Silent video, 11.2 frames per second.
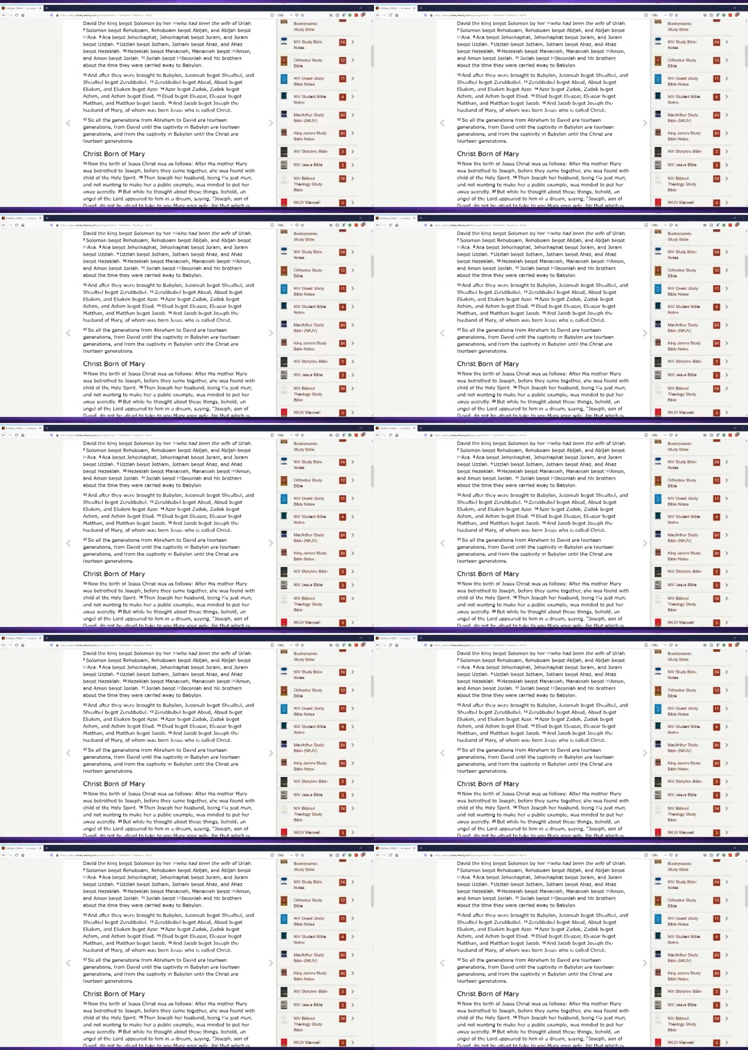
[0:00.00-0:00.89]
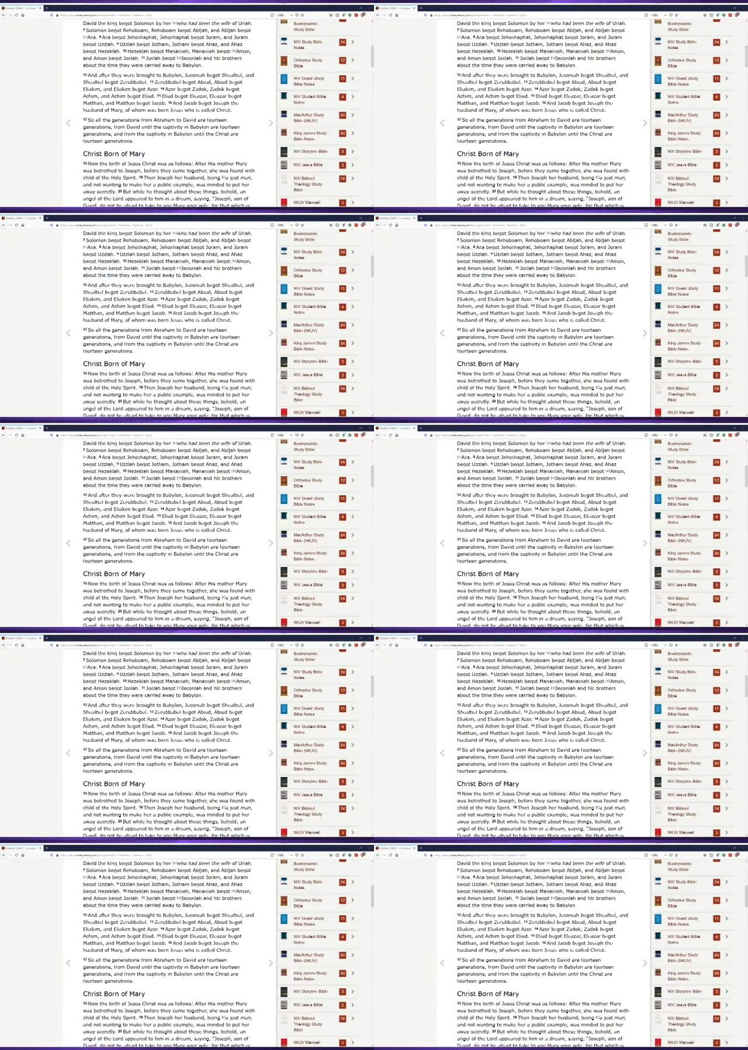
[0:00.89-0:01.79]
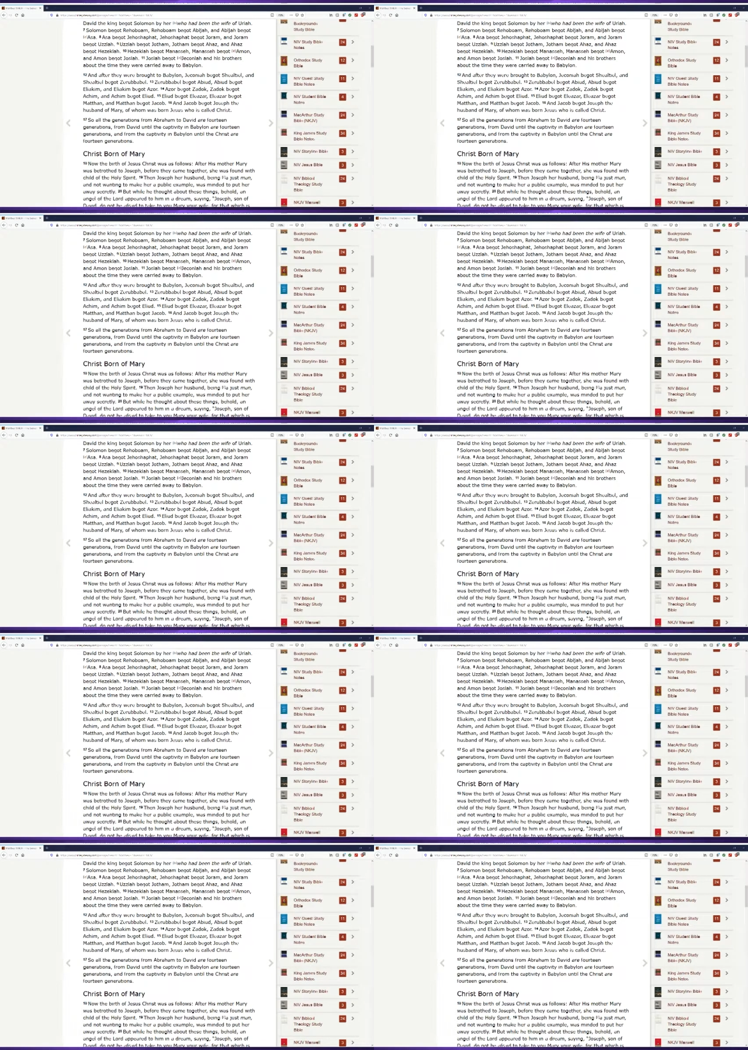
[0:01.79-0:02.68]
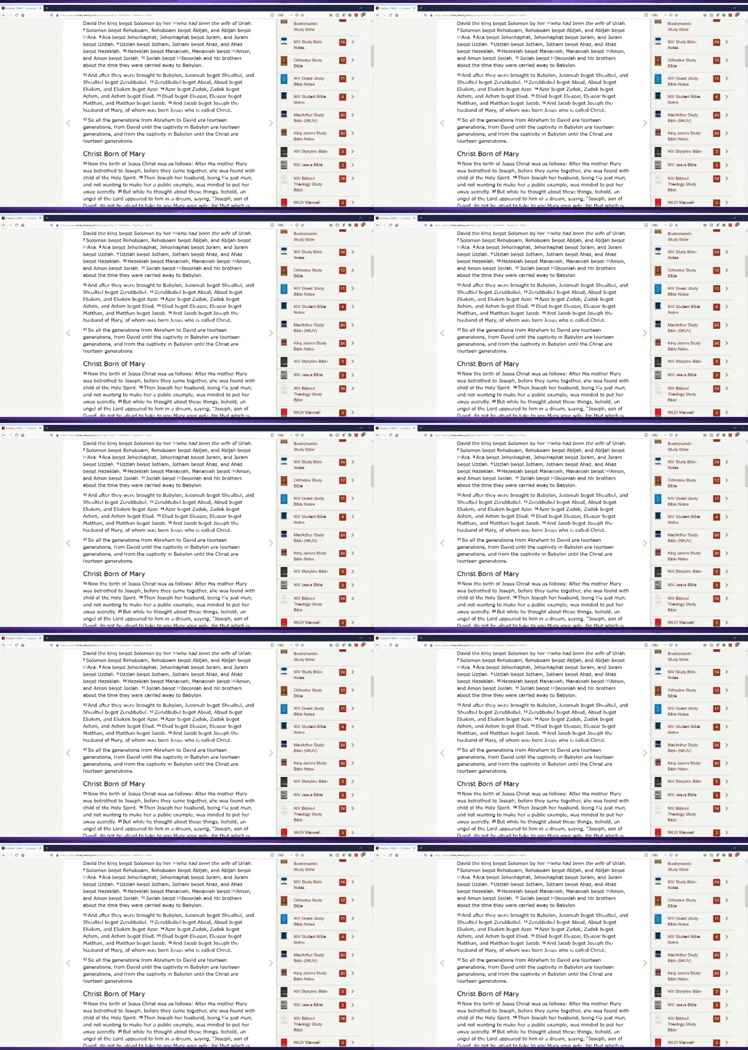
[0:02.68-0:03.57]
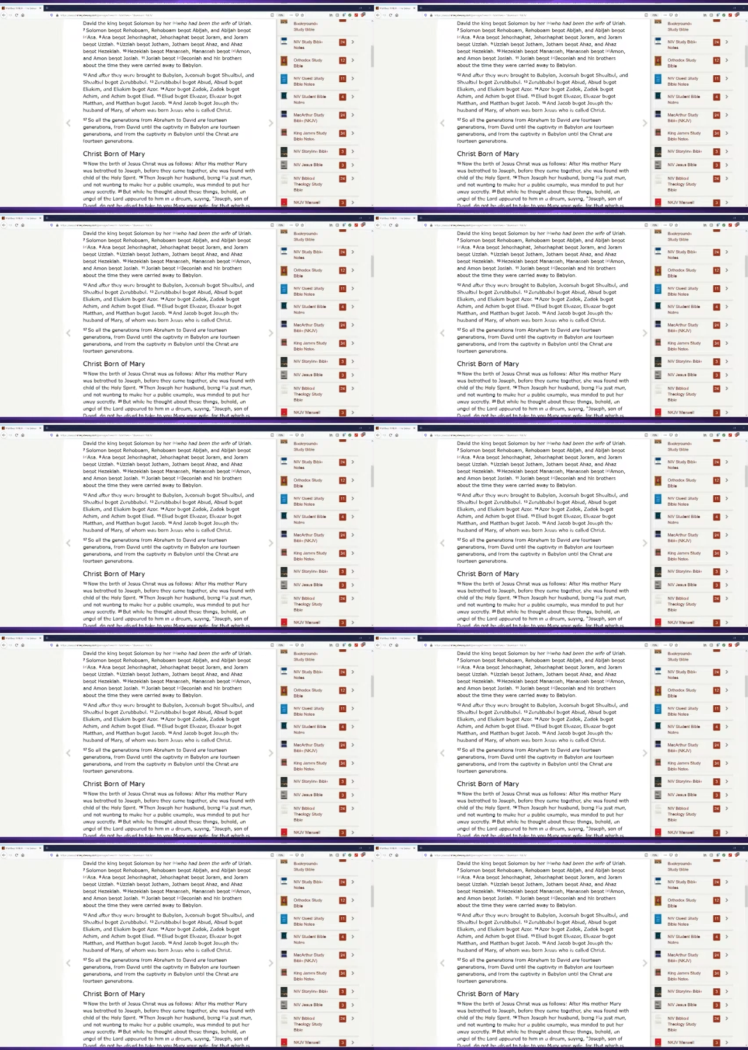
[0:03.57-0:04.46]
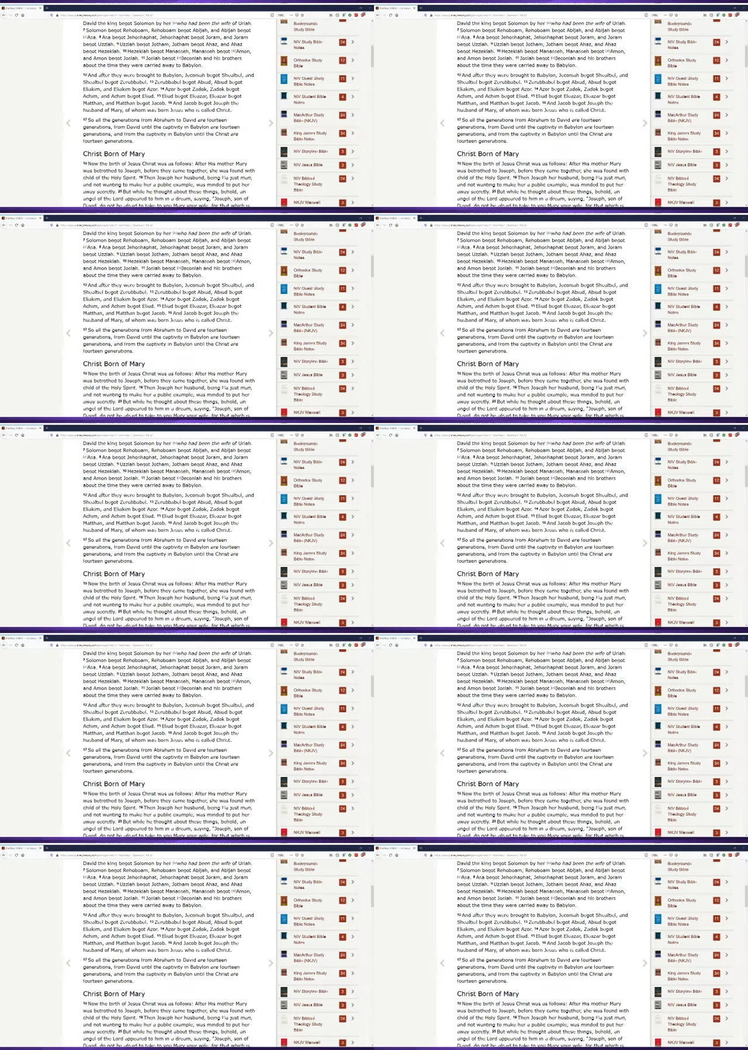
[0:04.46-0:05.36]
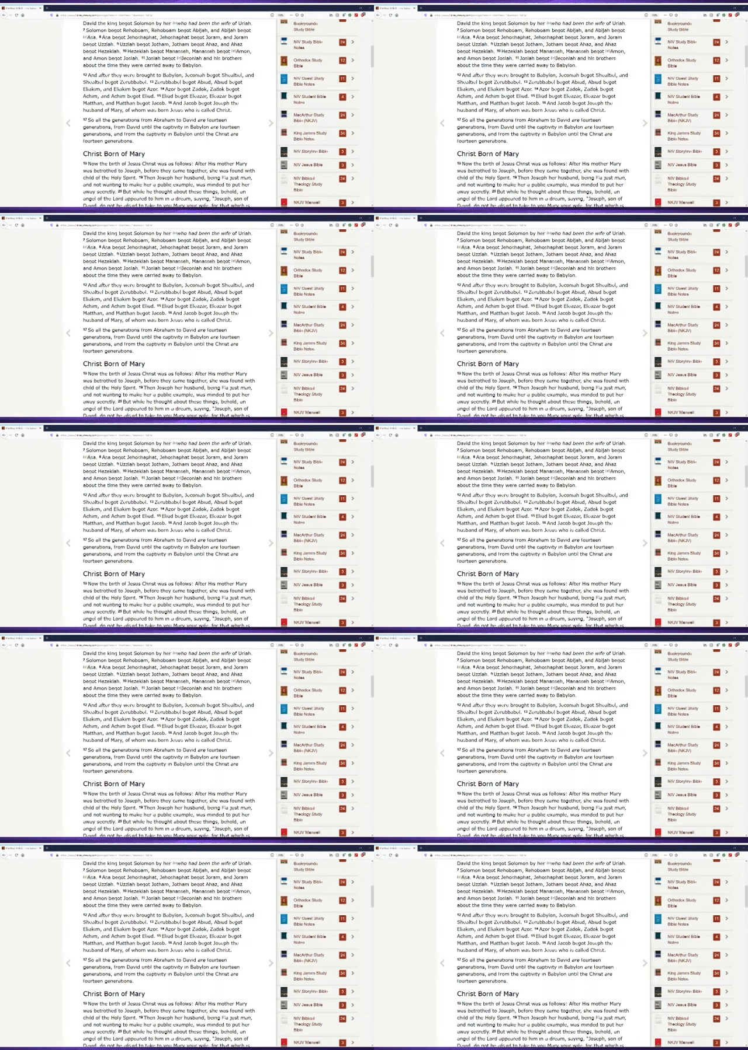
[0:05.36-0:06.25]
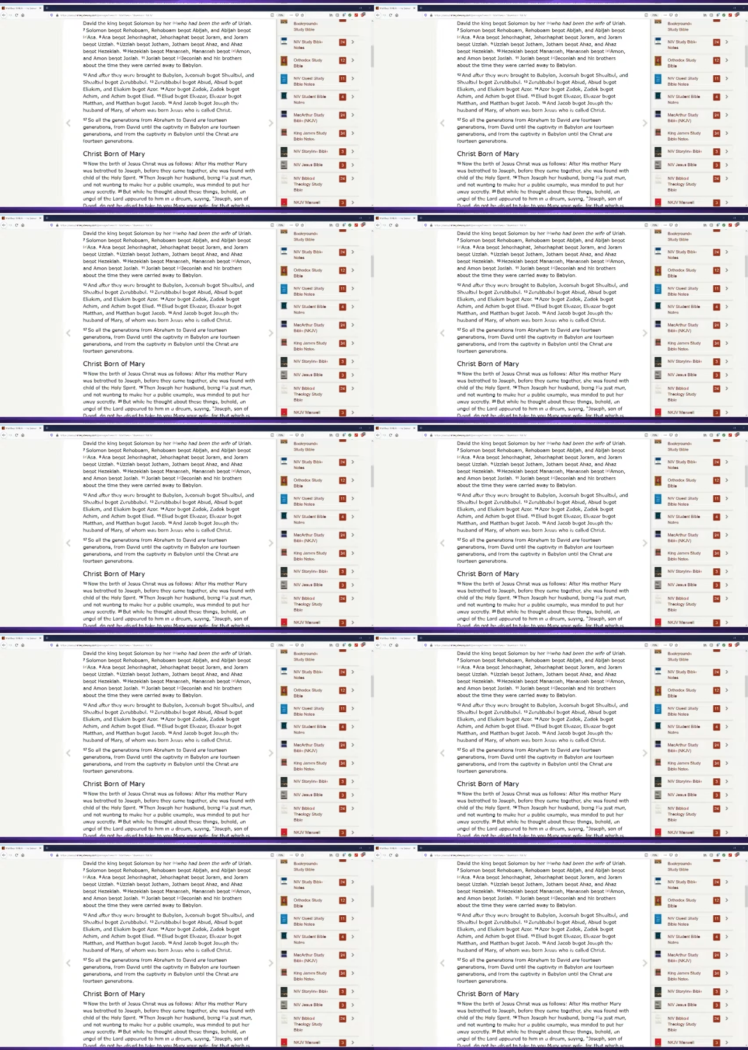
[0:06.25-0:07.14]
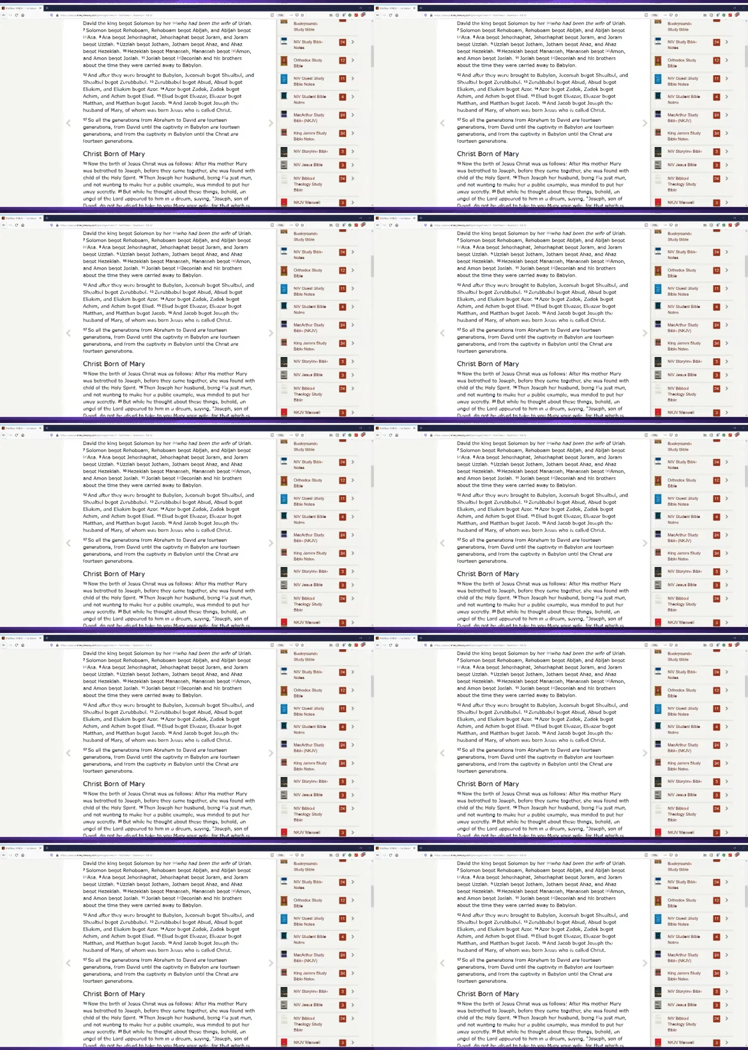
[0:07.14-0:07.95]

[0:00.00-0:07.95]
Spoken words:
(no speaker visible)